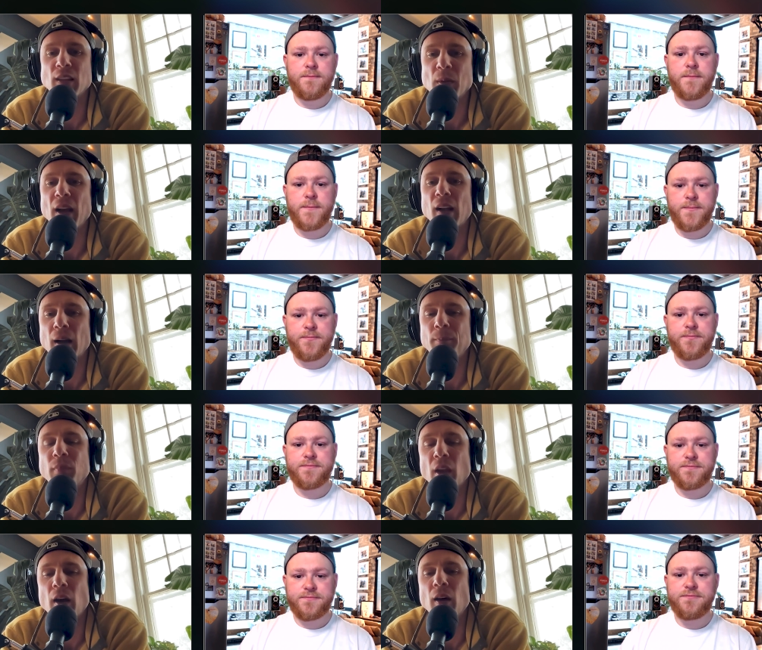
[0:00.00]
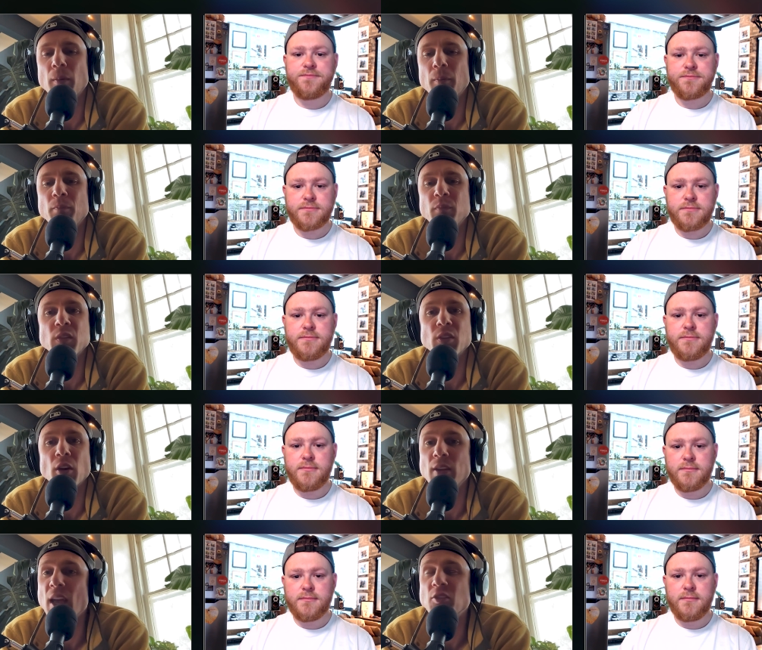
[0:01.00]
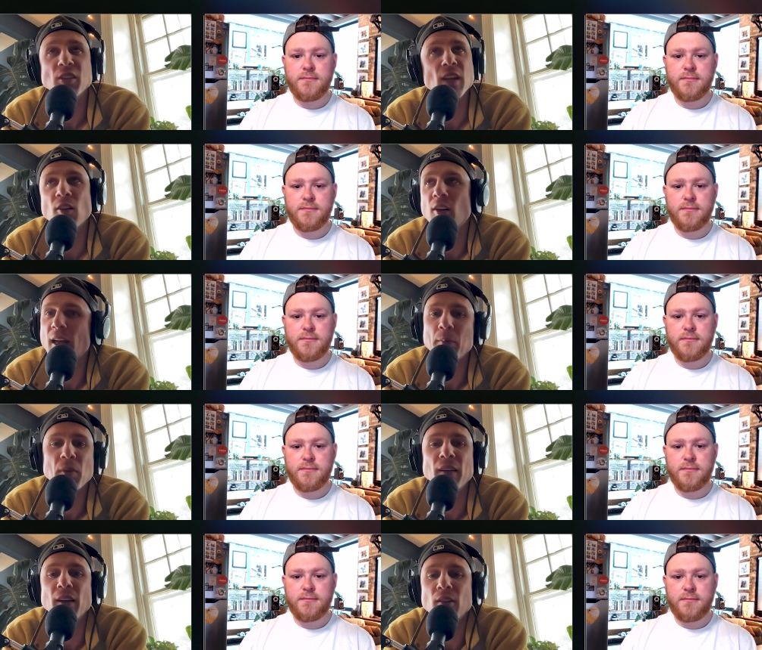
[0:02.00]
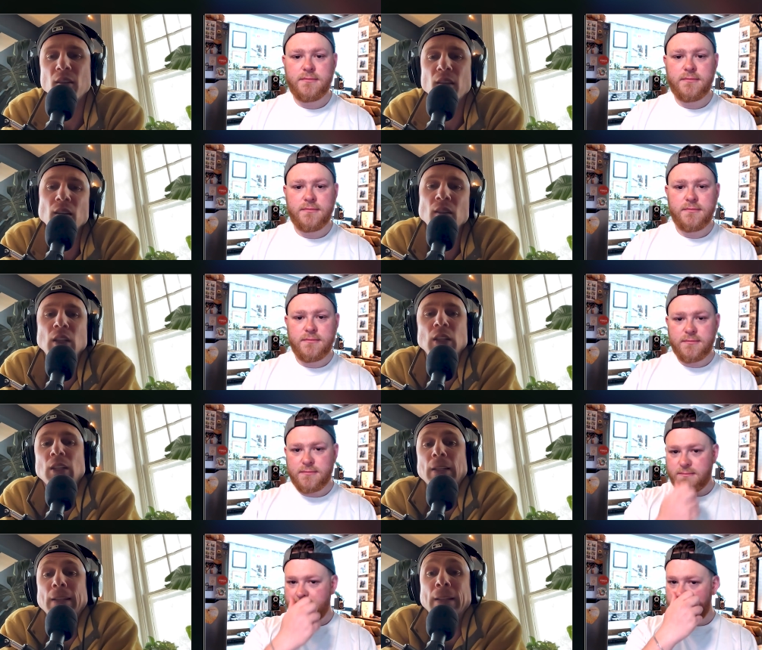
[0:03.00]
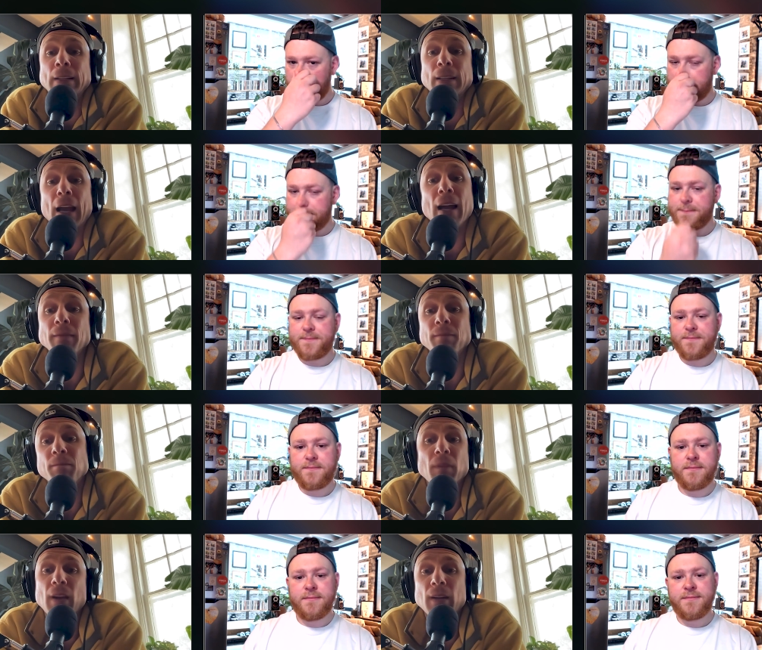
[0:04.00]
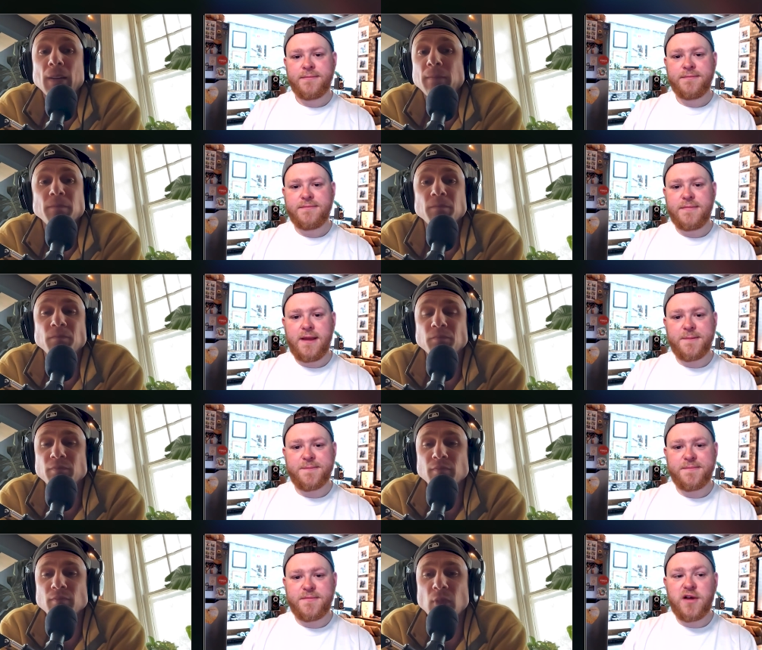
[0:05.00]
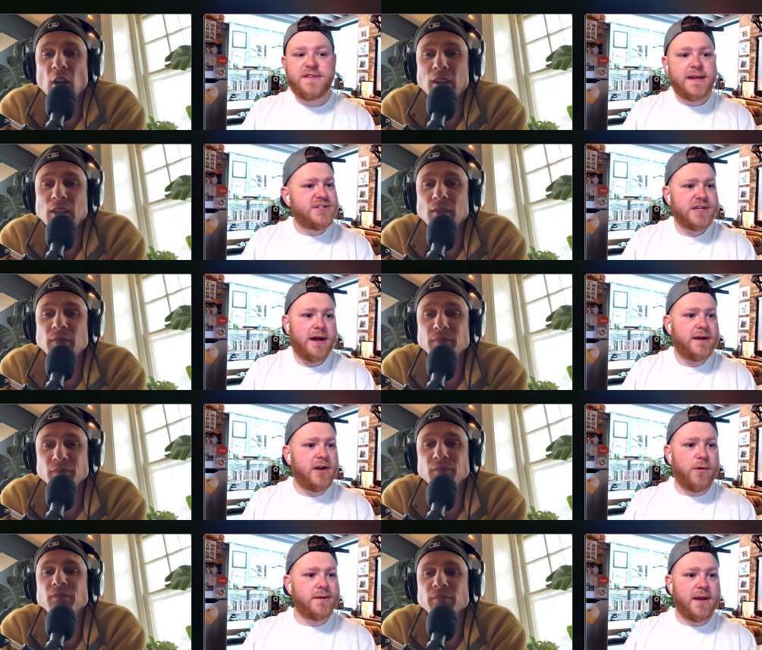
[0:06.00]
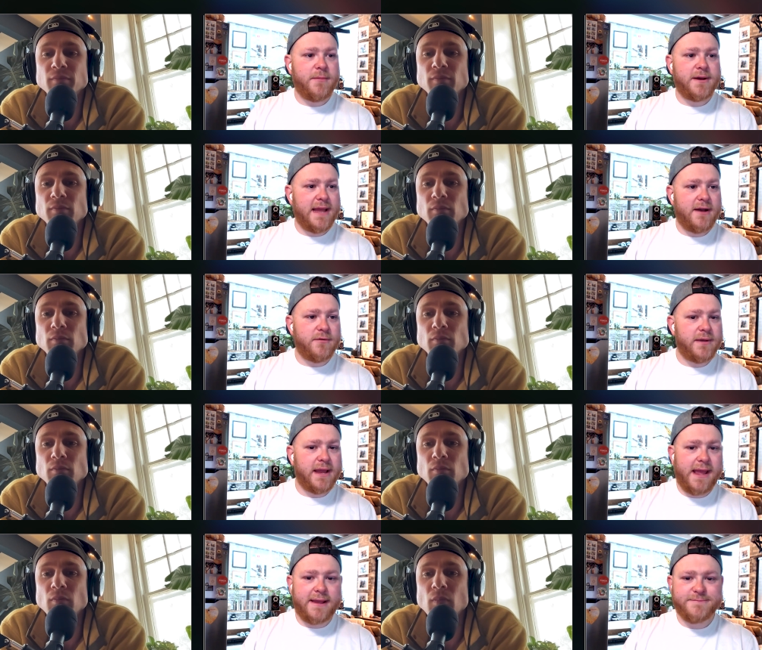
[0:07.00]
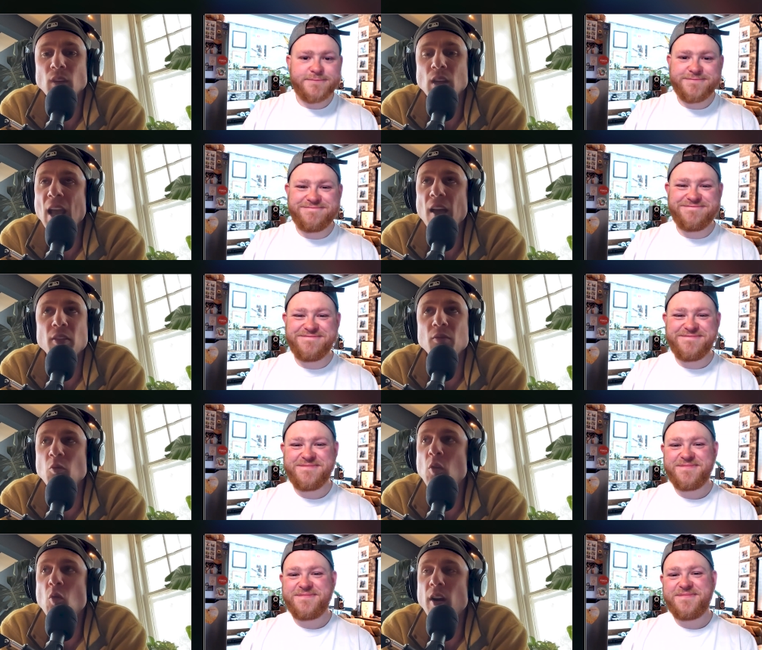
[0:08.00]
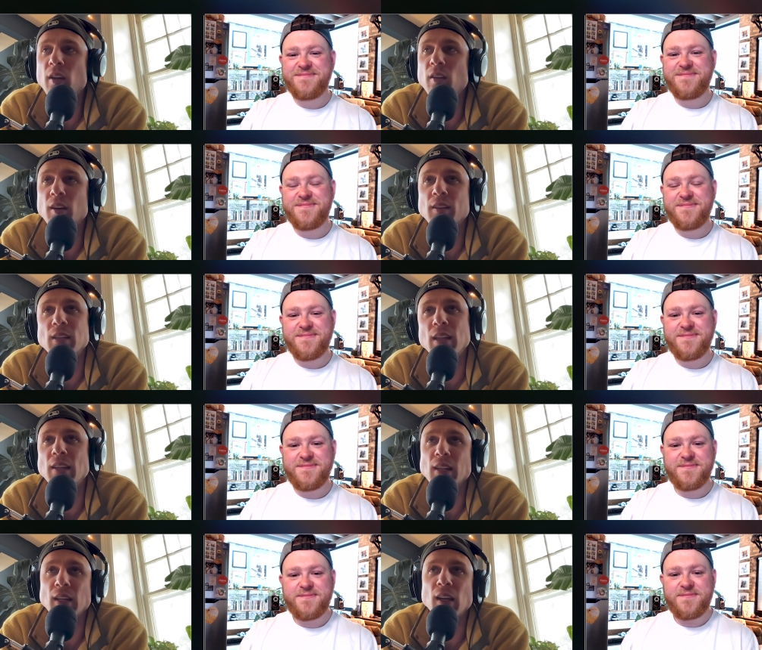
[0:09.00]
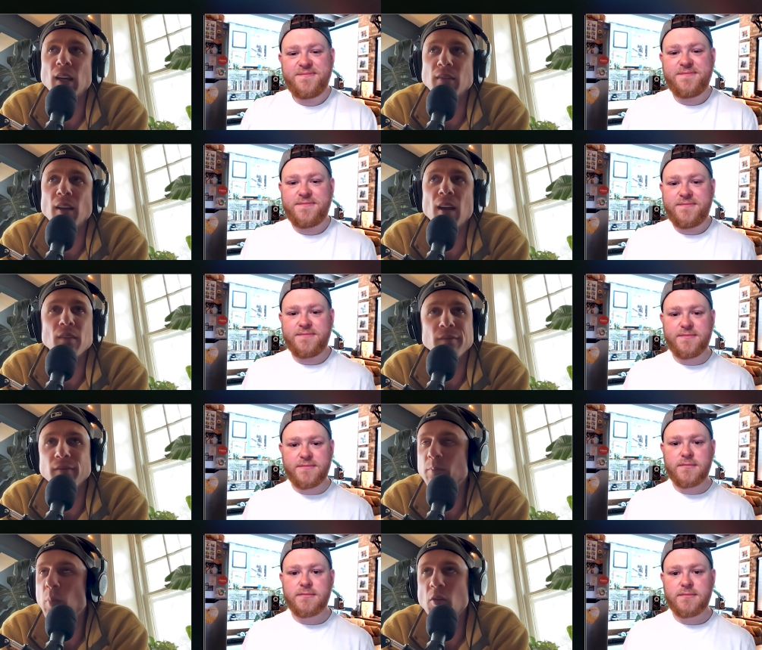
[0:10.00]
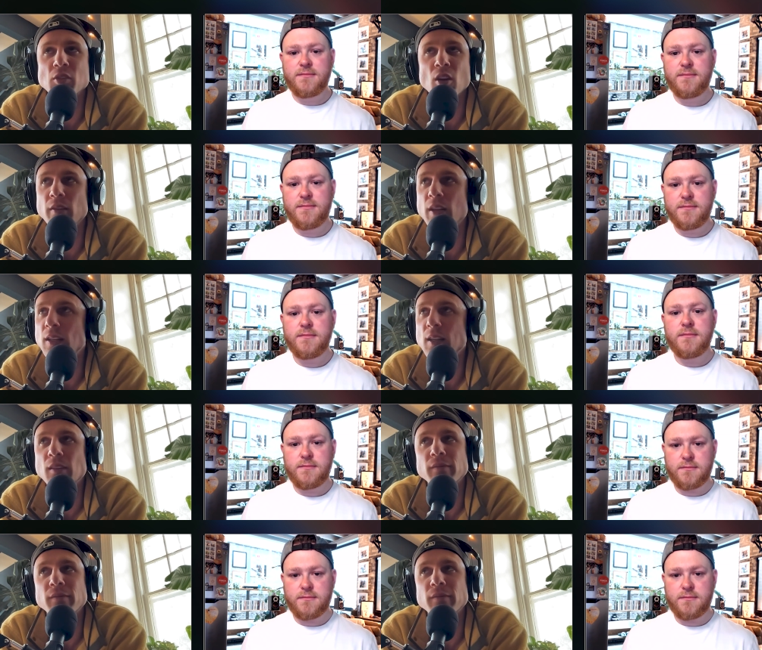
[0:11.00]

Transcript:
Speaker 1: back up. Um, so yeah, just getting all that planned out and then yeah. Um, yeah.
Speaker 2: You'll have to get of, a Chicago one. Come on down. We can hang.
Speaker 1: Yeah. We want to, honestly, that's like kind of post COVID. It's like